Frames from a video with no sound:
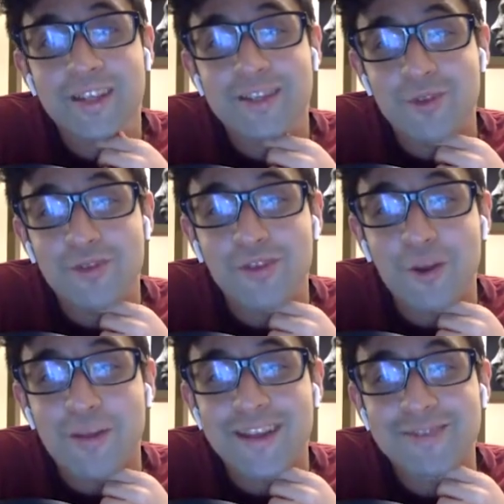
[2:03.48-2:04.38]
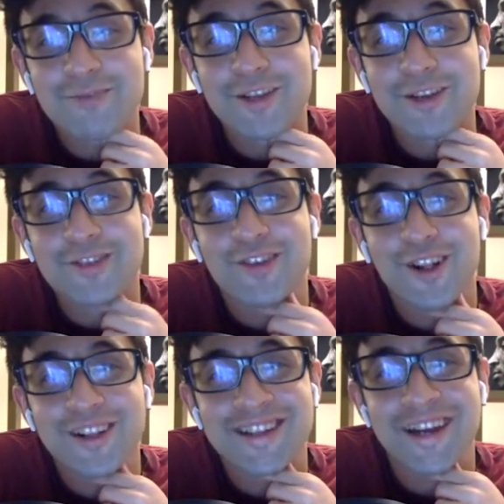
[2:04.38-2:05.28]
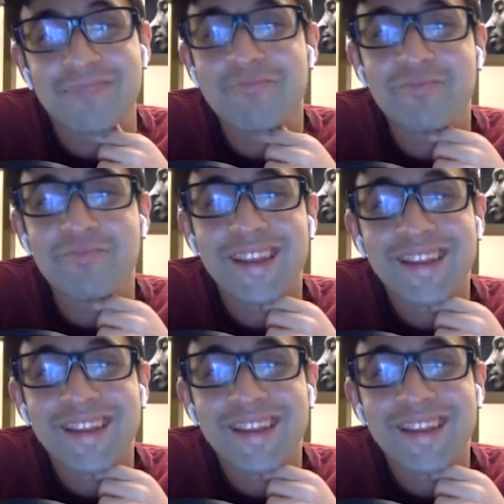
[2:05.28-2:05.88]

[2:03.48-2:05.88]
is one of our best wingers of all time.